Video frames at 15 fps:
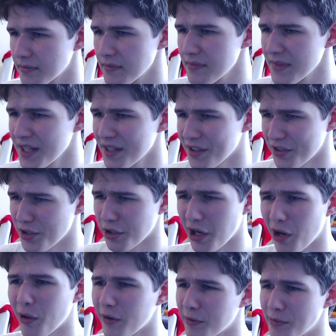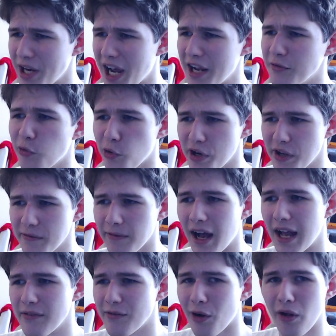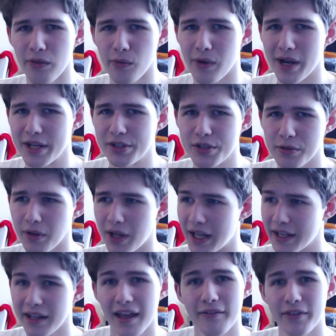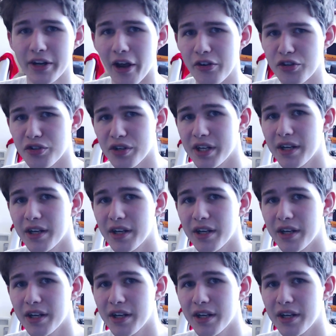because you're going from 945 all the way to like 1100.